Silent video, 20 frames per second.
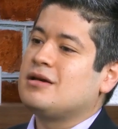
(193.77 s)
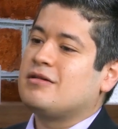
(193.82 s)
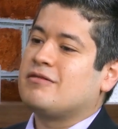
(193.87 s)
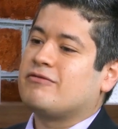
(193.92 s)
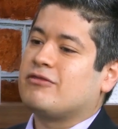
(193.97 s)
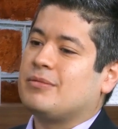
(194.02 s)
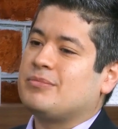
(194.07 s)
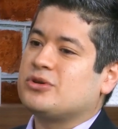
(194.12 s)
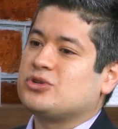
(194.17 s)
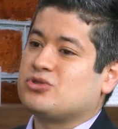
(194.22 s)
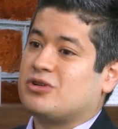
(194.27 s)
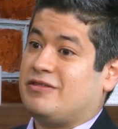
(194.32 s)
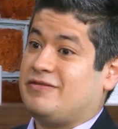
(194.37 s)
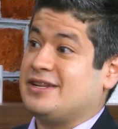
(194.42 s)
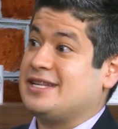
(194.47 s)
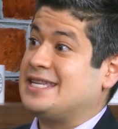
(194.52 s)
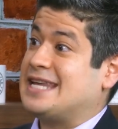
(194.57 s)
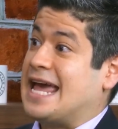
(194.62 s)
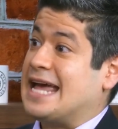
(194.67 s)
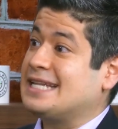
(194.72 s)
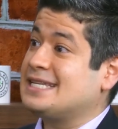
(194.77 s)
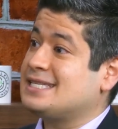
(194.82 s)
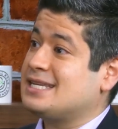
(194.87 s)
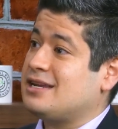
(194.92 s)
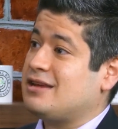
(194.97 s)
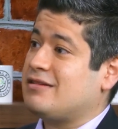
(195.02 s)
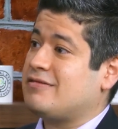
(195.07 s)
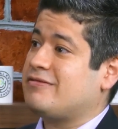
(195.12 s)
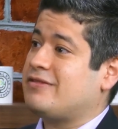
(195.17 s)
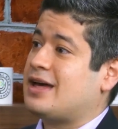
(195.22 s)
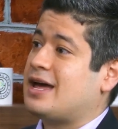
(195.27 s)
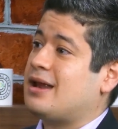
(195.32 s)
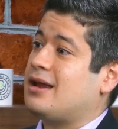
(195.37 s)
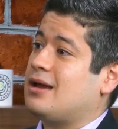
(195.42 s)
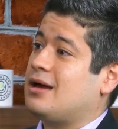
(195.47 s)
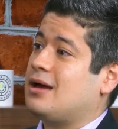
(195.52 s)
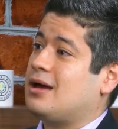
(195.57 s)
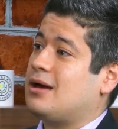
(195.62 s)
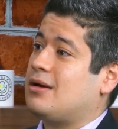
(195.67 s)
from the sort of intensity of that